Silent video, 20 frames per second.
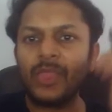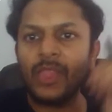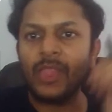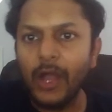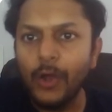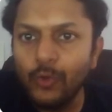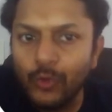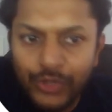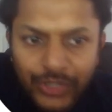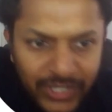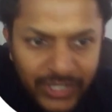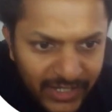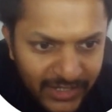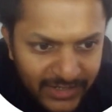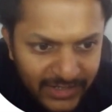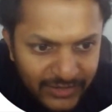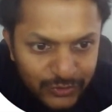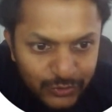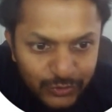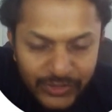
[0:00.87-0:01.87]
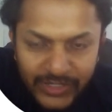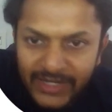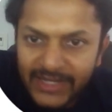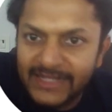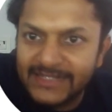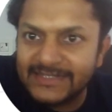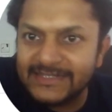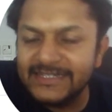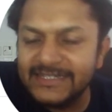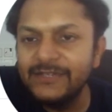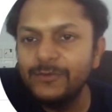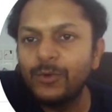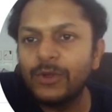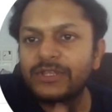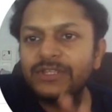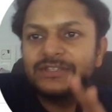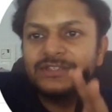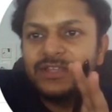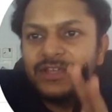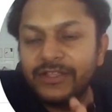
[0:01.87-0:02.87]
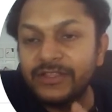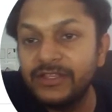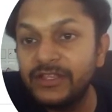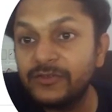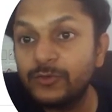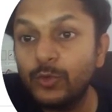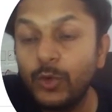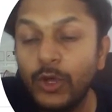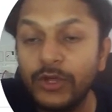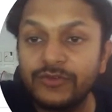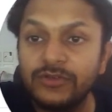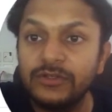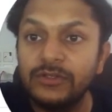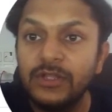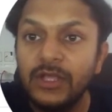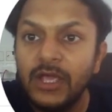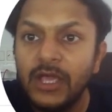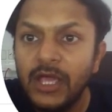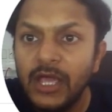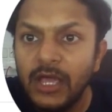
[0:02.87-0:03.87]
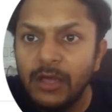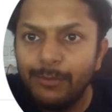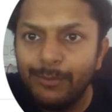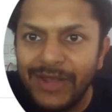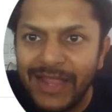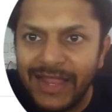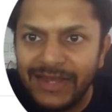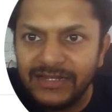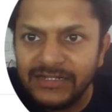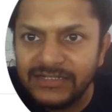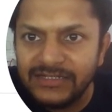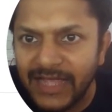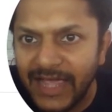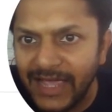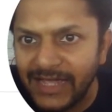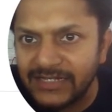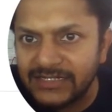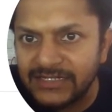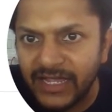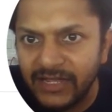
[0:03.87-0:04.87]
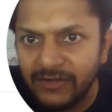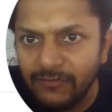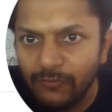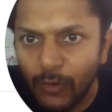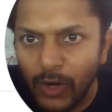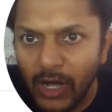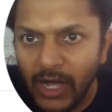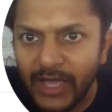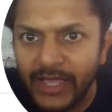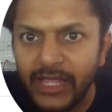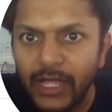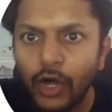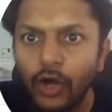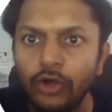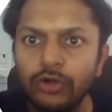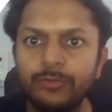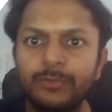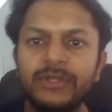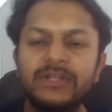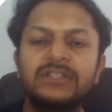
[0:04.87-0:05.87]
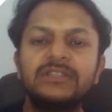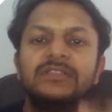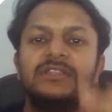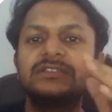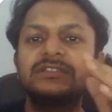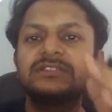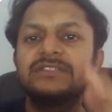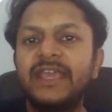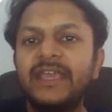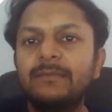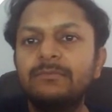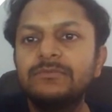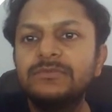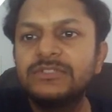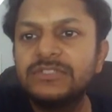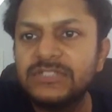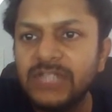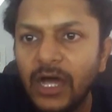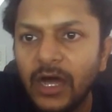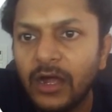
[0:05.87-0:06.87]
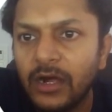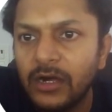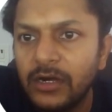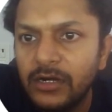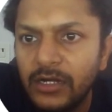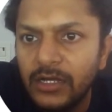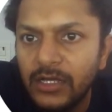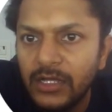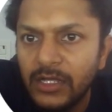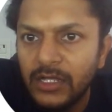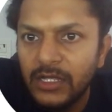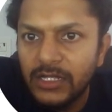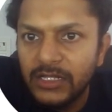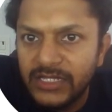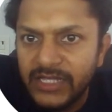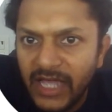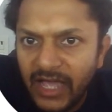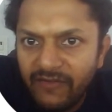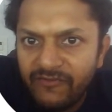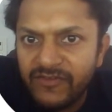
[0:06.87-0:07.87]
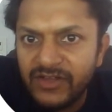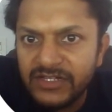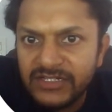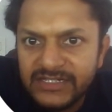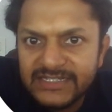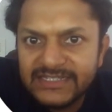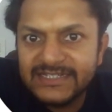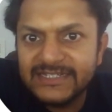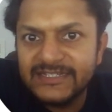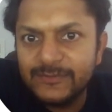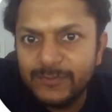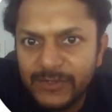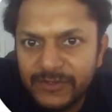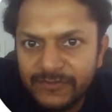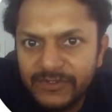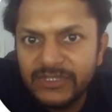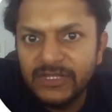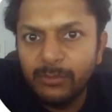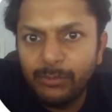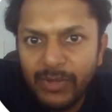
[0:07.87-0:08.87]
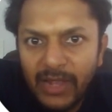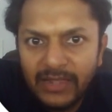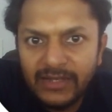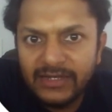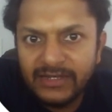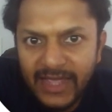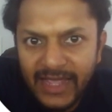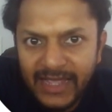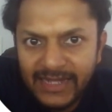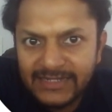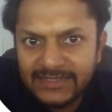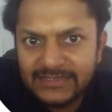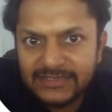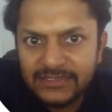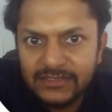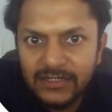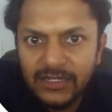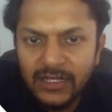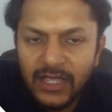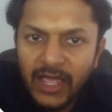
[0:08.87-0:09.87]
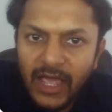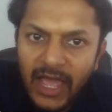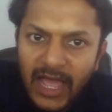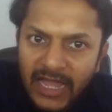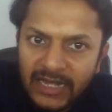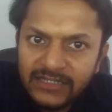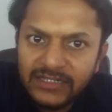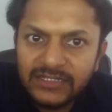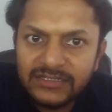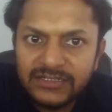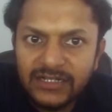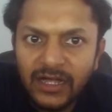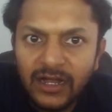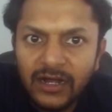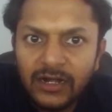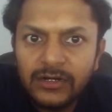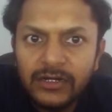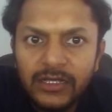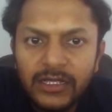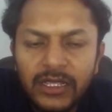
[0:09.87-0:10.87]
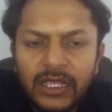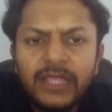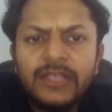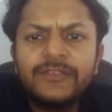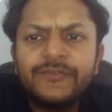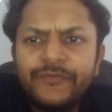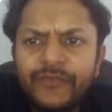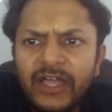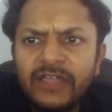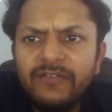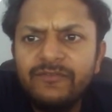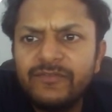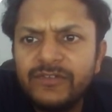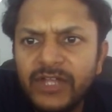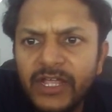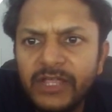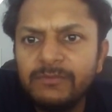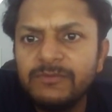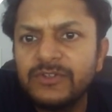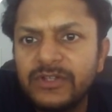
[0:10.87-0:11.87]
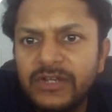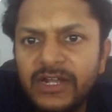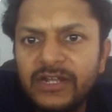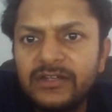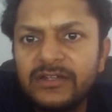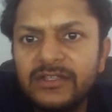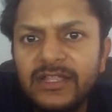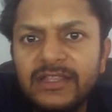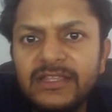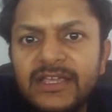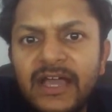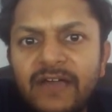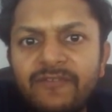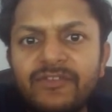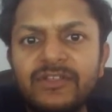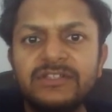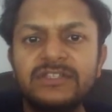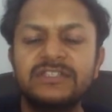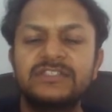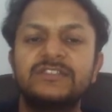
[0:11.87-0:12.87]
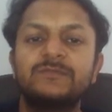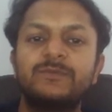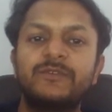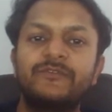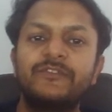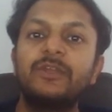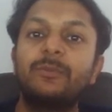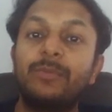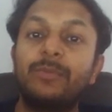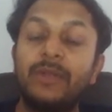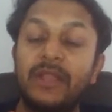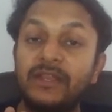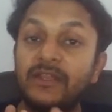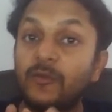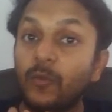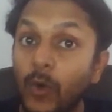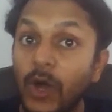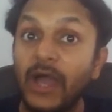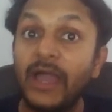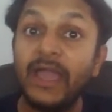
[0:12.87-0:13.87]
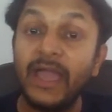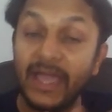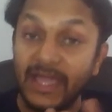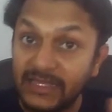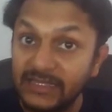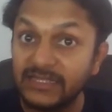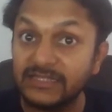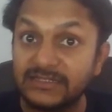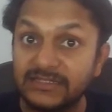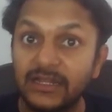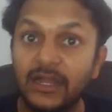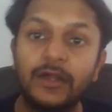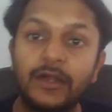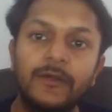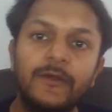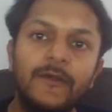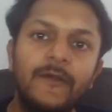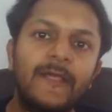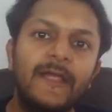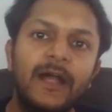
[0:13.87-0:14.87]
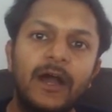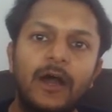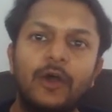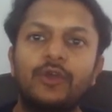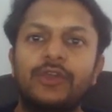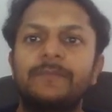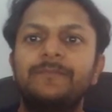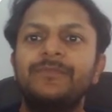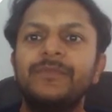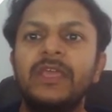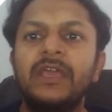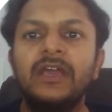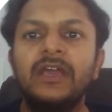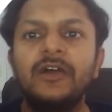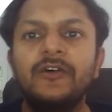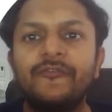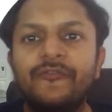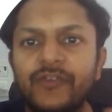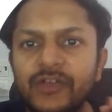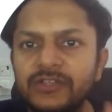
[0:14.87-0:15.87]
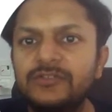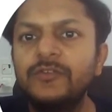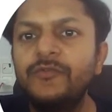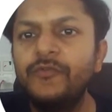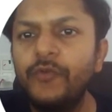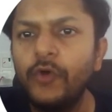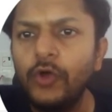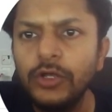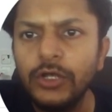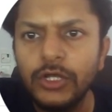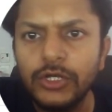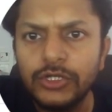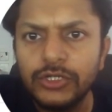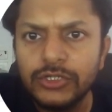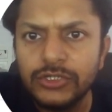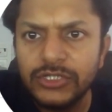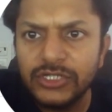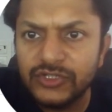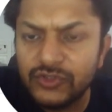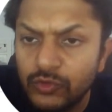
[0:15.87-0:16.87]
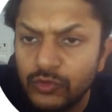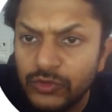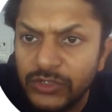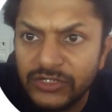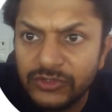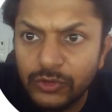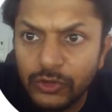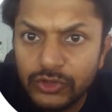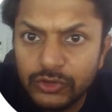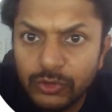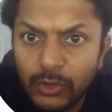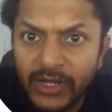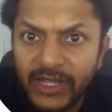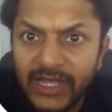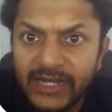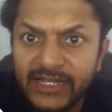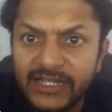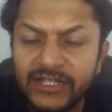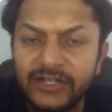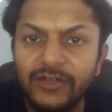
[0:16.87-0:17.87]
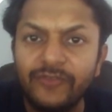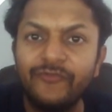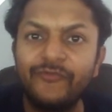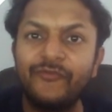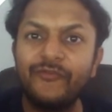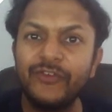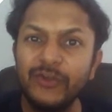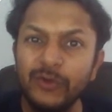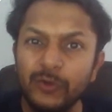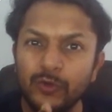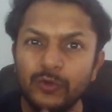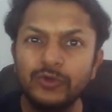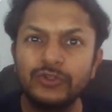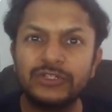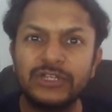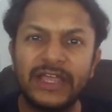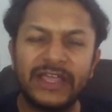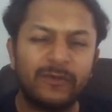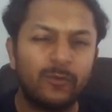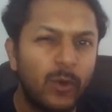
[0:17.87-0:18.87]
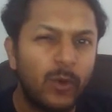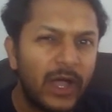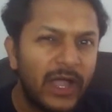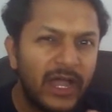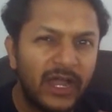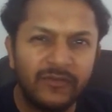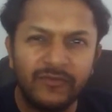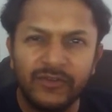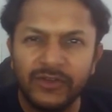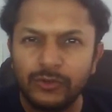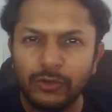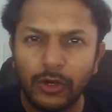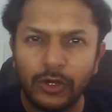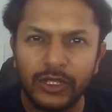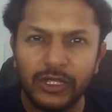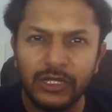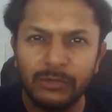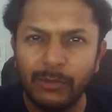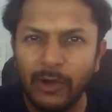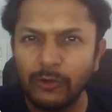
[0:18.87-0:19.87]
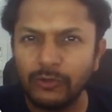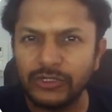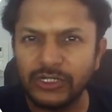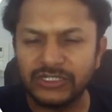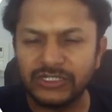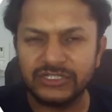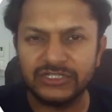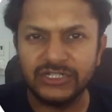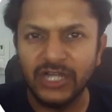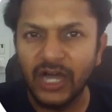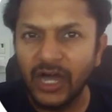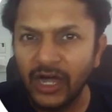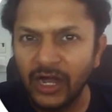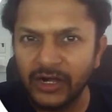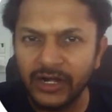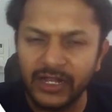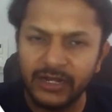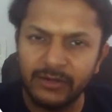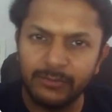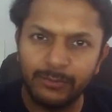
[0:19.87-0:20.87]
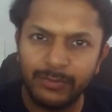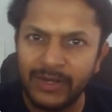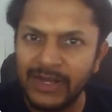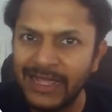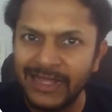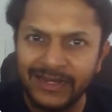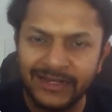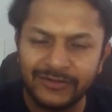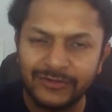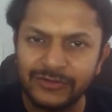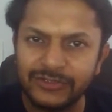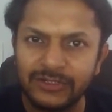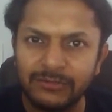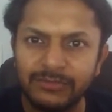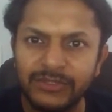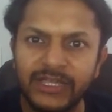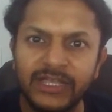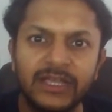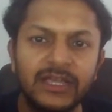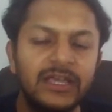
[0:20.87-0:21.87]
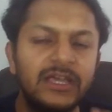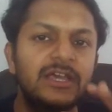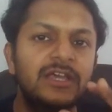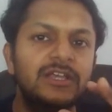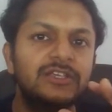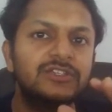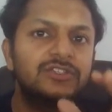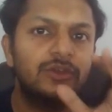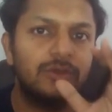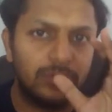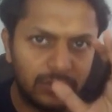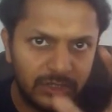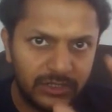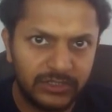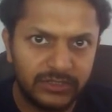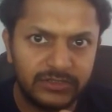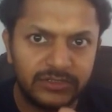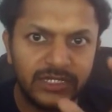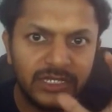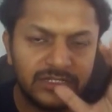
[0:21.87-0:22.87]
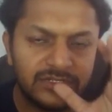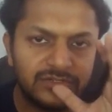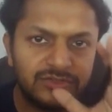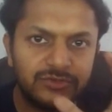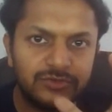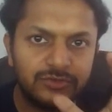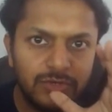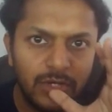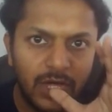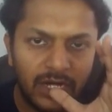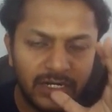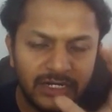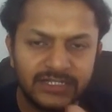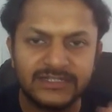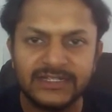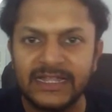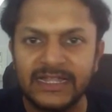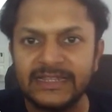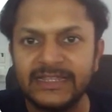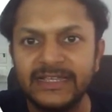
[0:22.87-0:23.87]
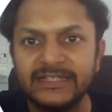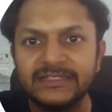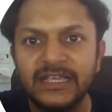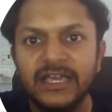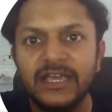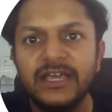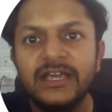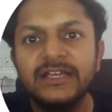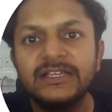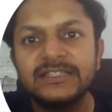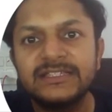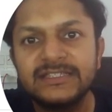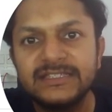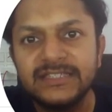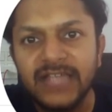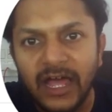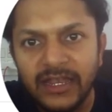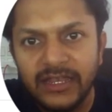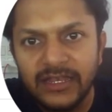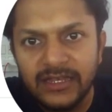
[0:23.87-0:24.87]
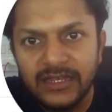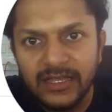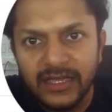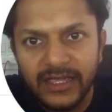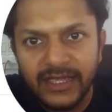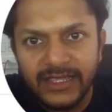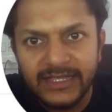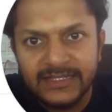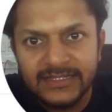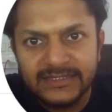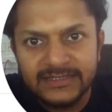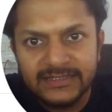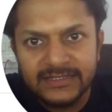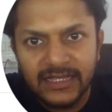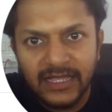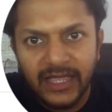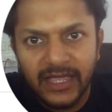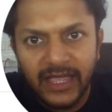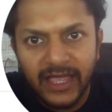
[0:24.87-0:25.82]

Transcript: Okay, dear student, let's see what is there in this question. Planets X and Y orbit the same star. The average distance between the planet X and the star is five times greater than the average distance between the planet Y and the star. Okay, first of all, the students, those who are getting confused, like why are we talking about a star and planet or something? So just understand this. Sun is